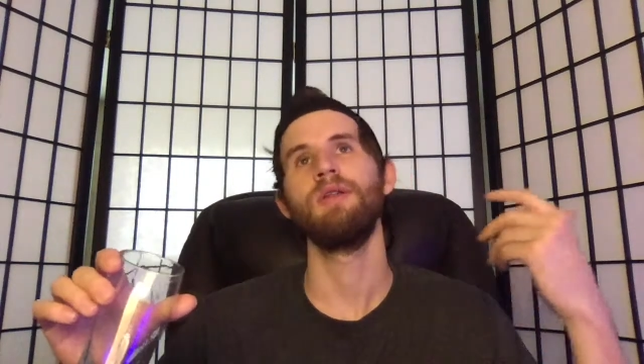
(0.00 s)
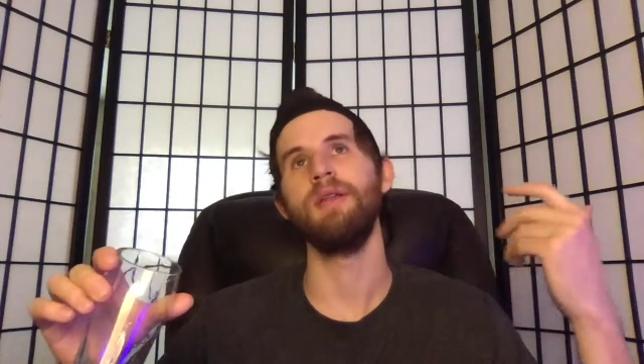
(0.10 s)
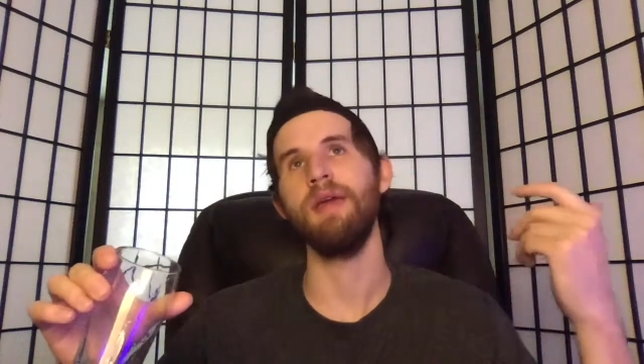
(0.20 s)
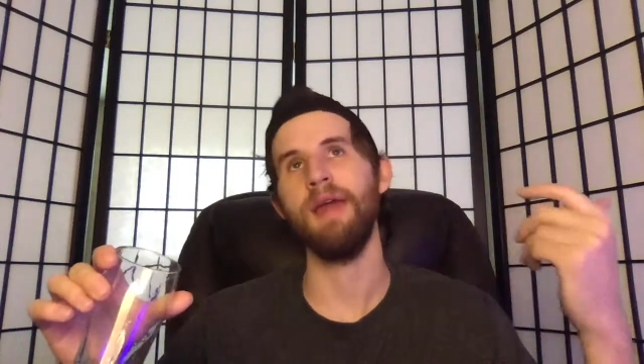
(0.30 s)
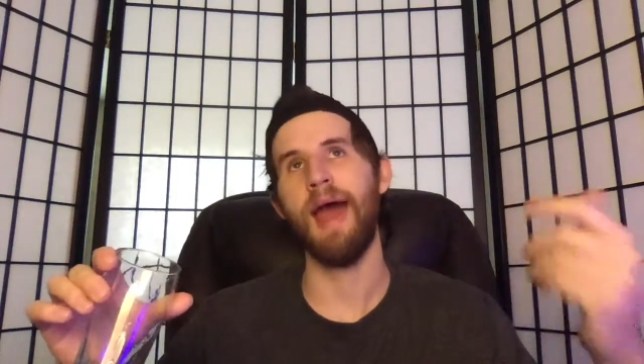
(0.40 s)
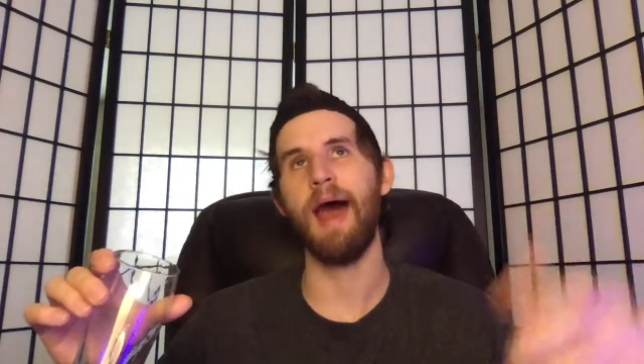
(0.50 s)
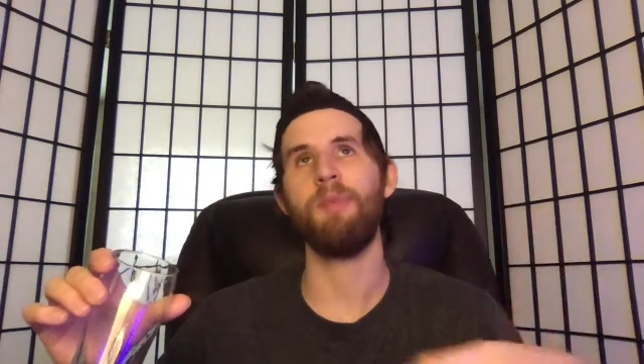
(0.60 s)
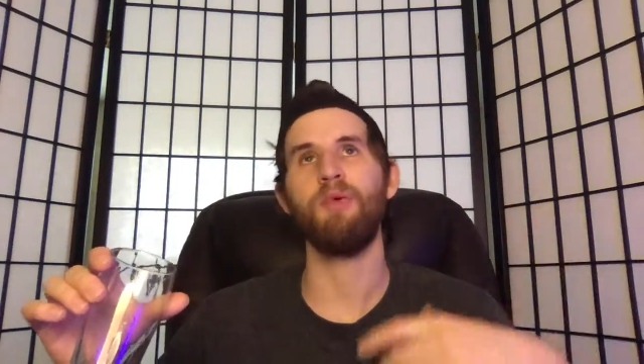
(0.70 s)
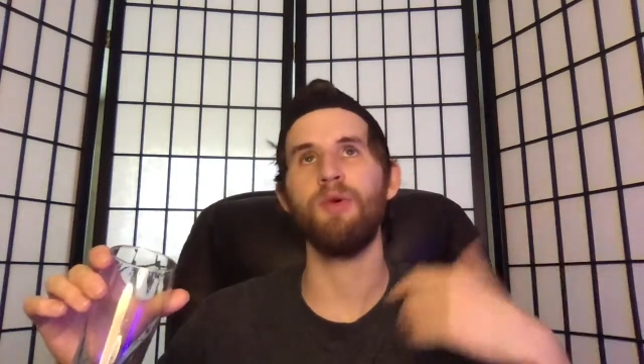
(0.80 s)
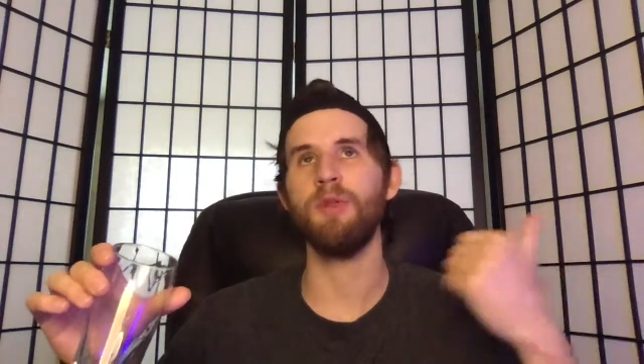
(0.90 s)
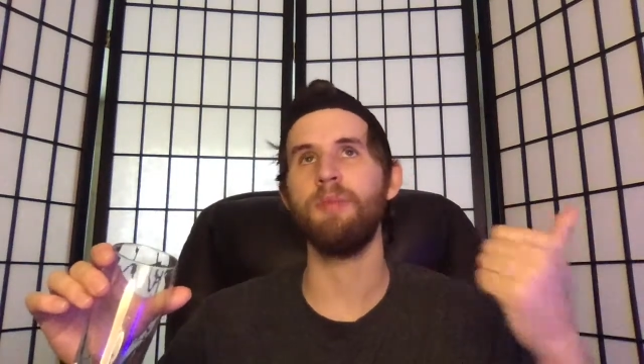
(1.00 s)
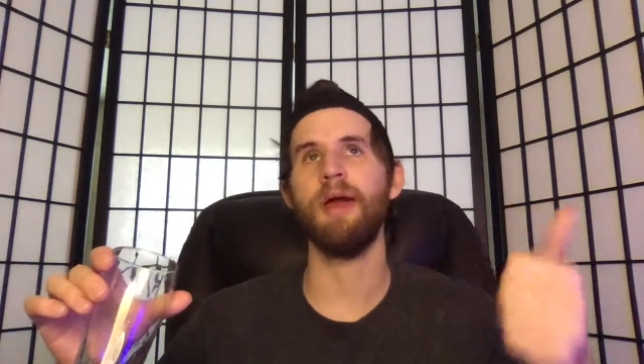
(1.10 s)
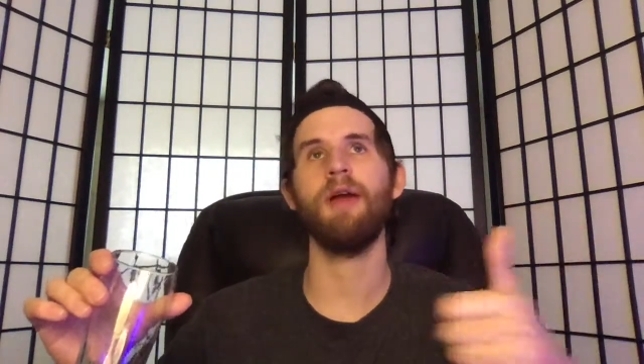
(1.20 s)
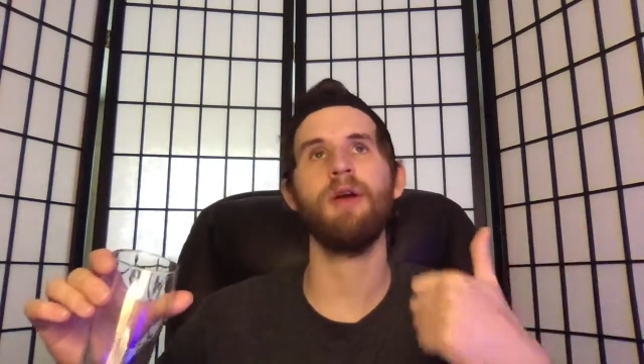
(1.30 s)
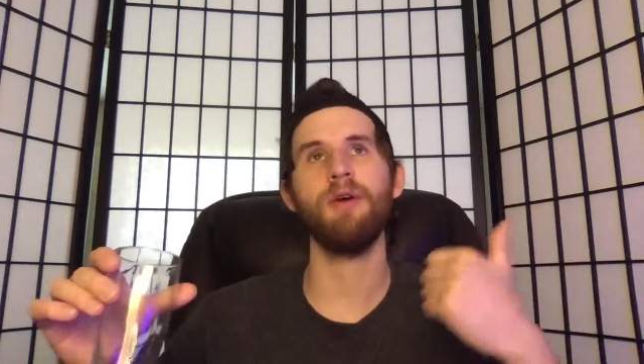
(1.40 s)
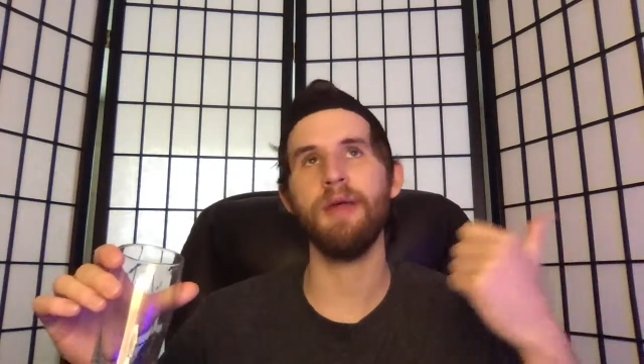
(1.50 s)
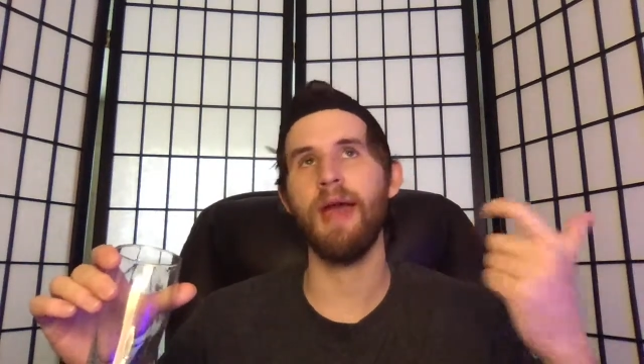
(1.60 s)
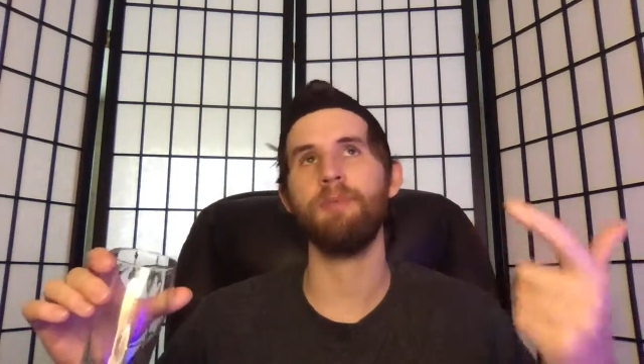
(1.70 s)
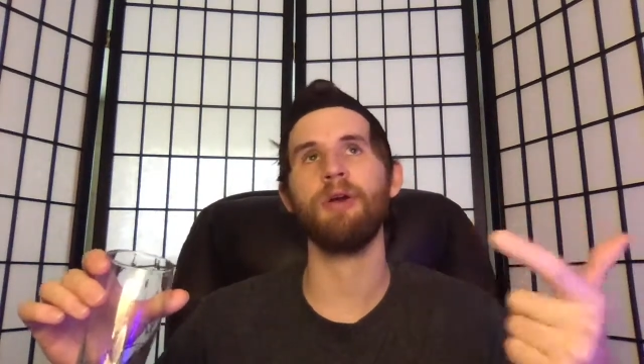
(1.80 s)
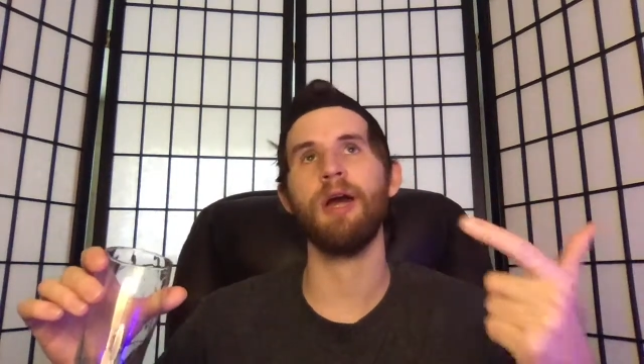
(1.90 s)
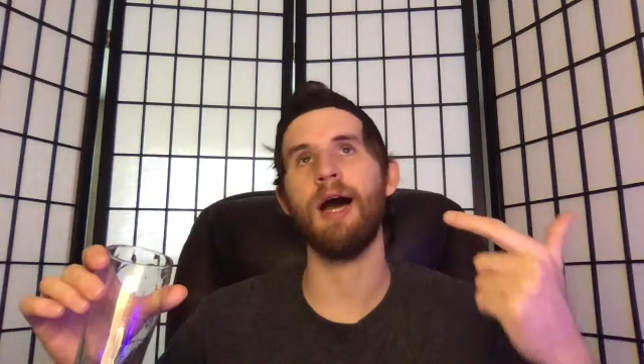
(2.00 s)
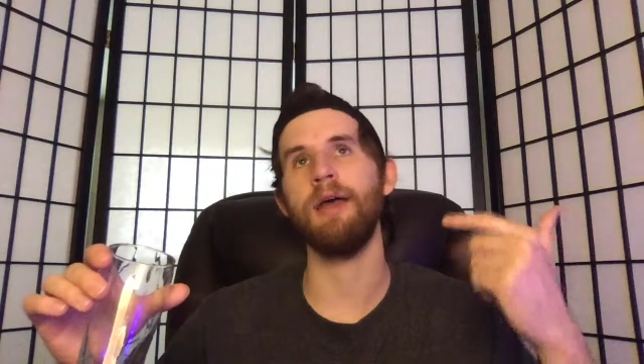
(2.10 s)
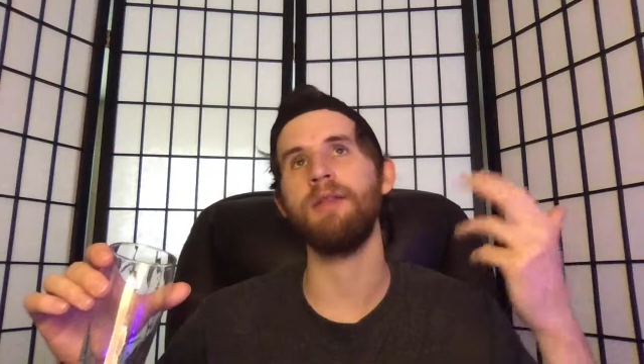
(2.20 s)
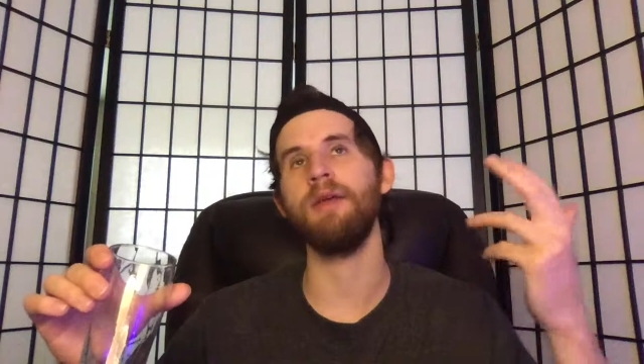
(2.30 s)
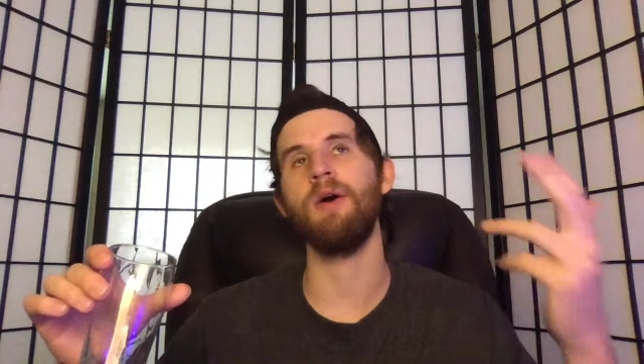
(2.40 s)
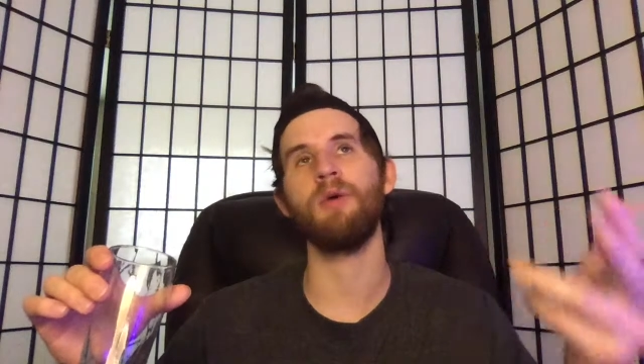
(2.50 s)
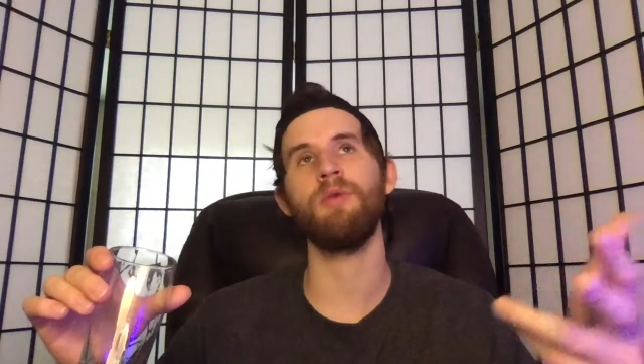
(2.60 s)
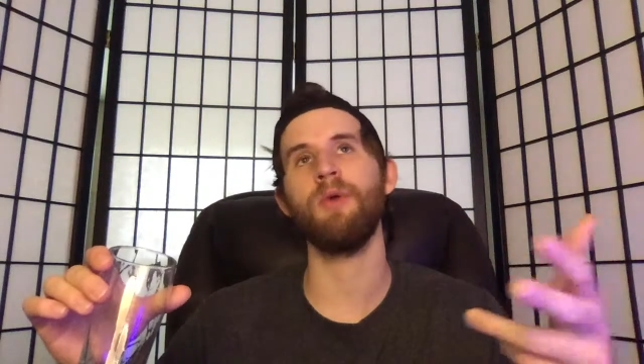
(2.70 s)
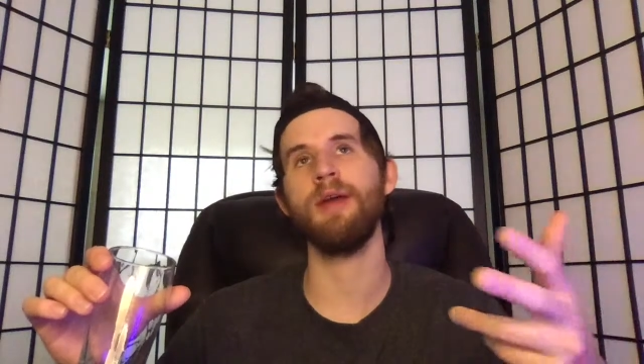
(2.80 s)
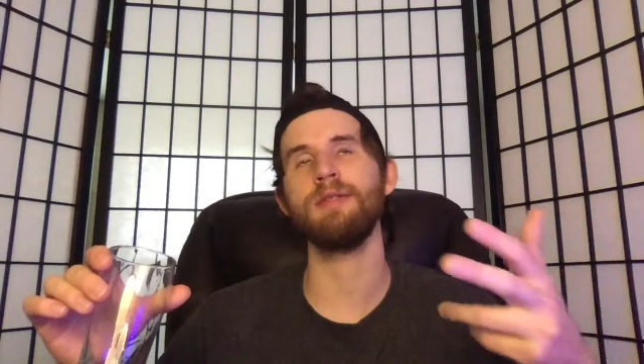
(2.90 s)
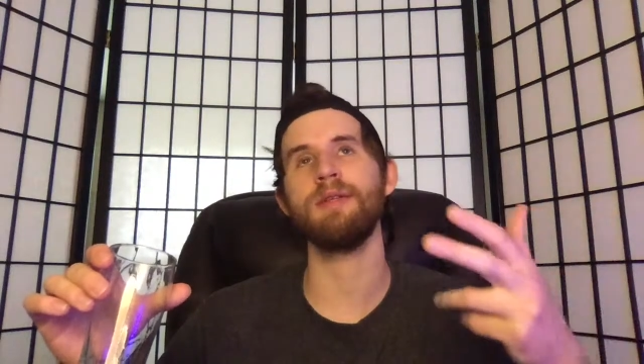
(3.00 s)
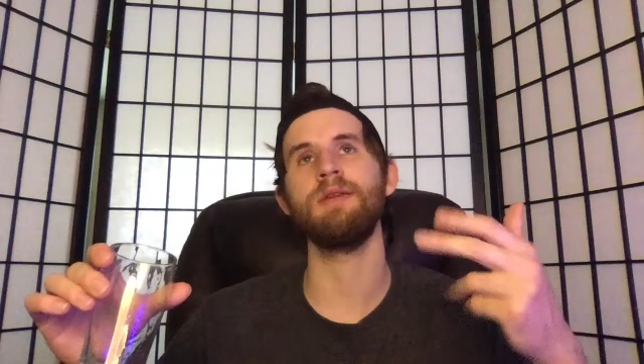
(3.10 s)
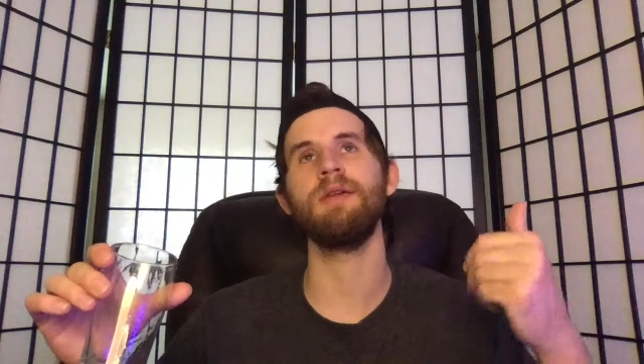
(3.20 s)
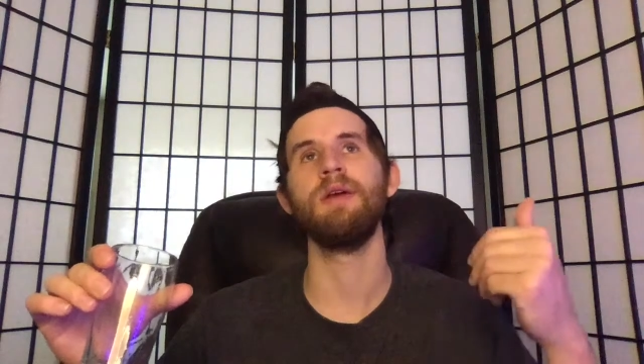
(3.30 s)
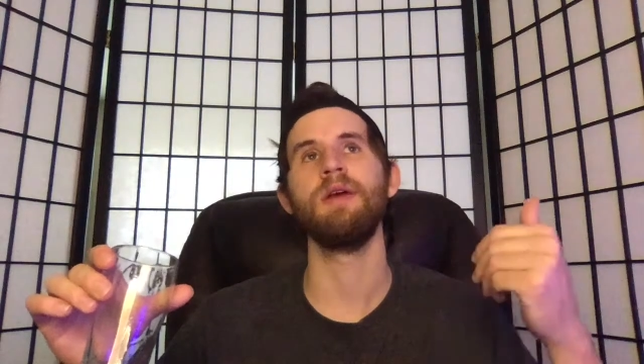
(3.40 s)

The apple, the pear, the apricot, the golden raisin,